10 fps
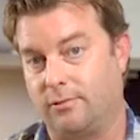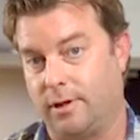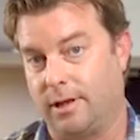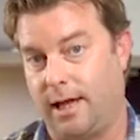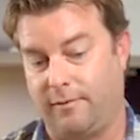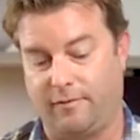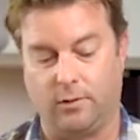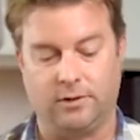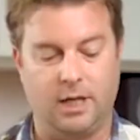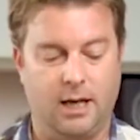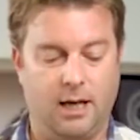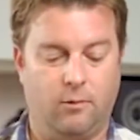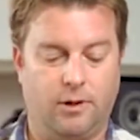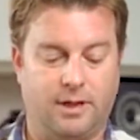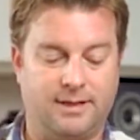with the headphones.
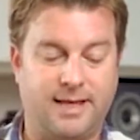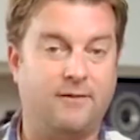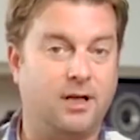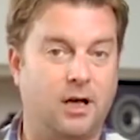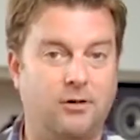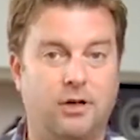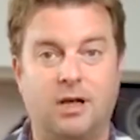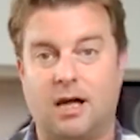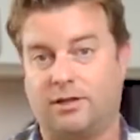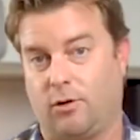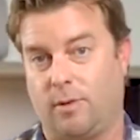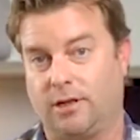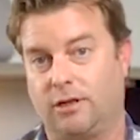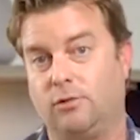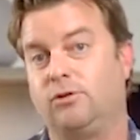With the 700, not so
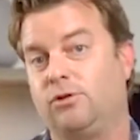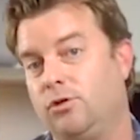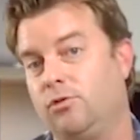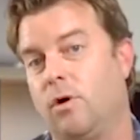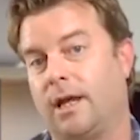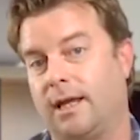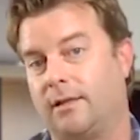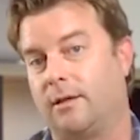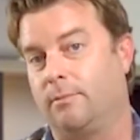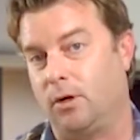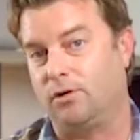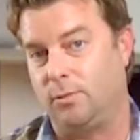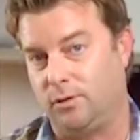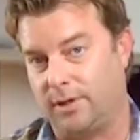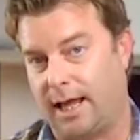much. You do want to get the Bose
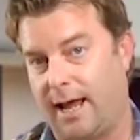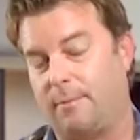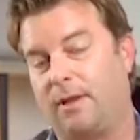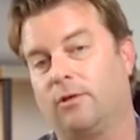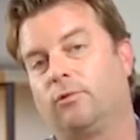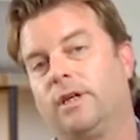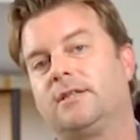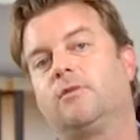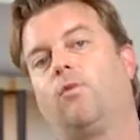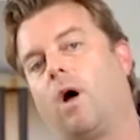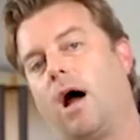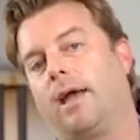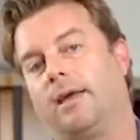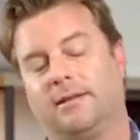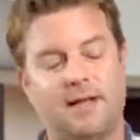Music app, and the reason
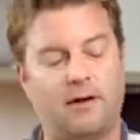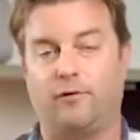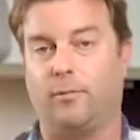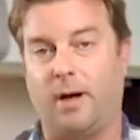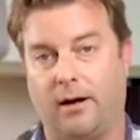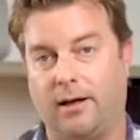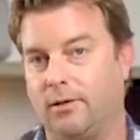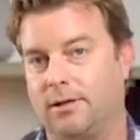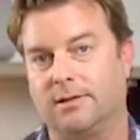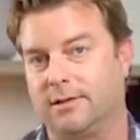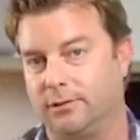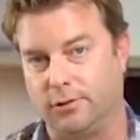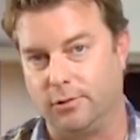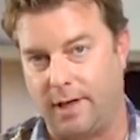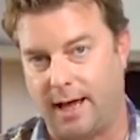why is not for pairing. You can still
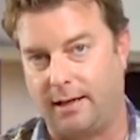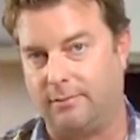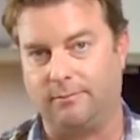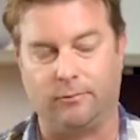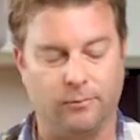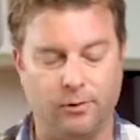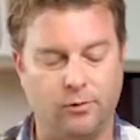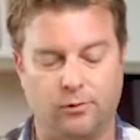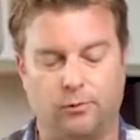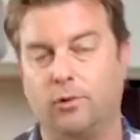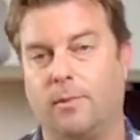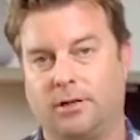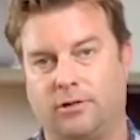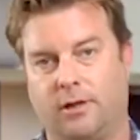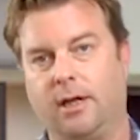do that and use
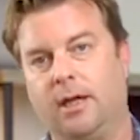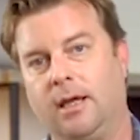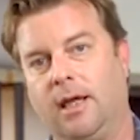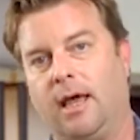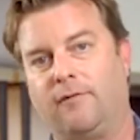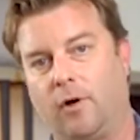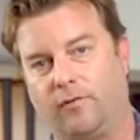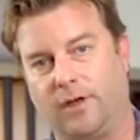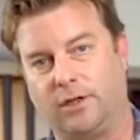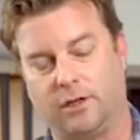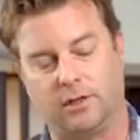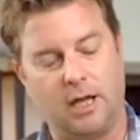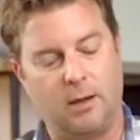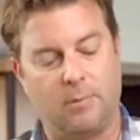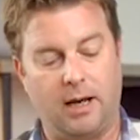rudimentary headphone features,
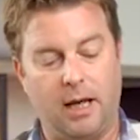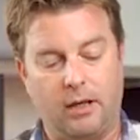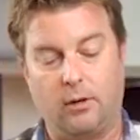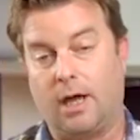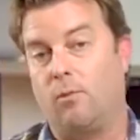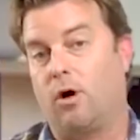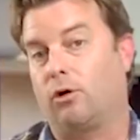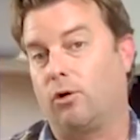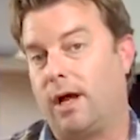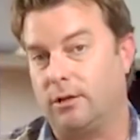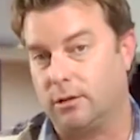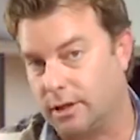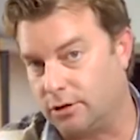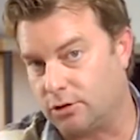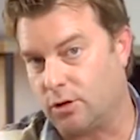but you get more granular
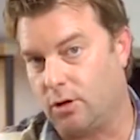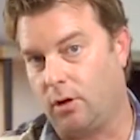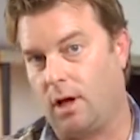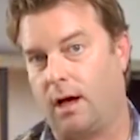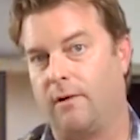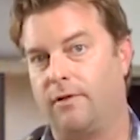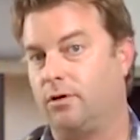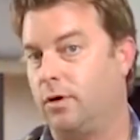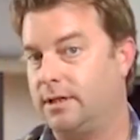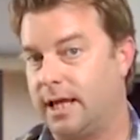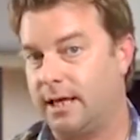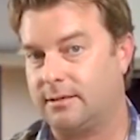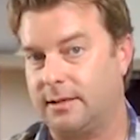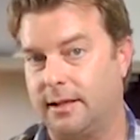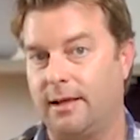control of the noise
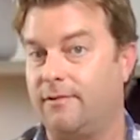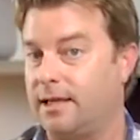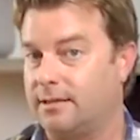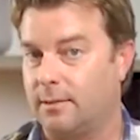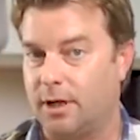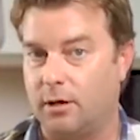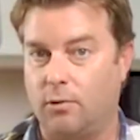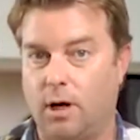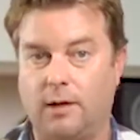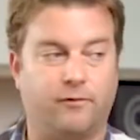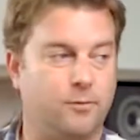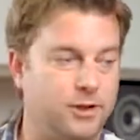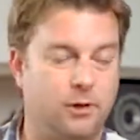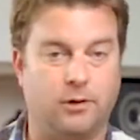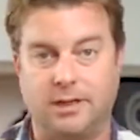canceling if that's something you want, from
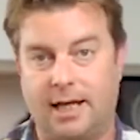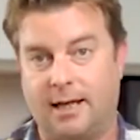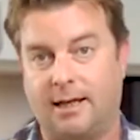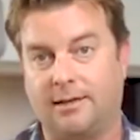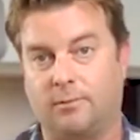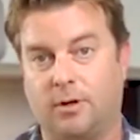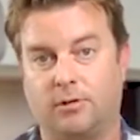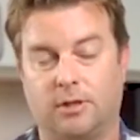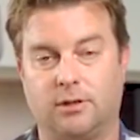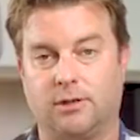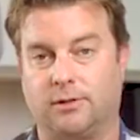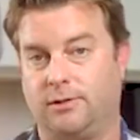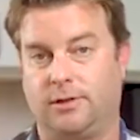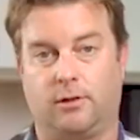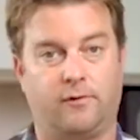0 to 10 as opposed to just
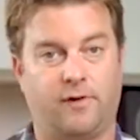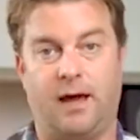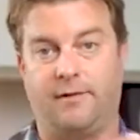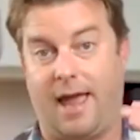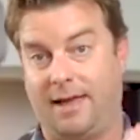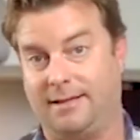0, 5, and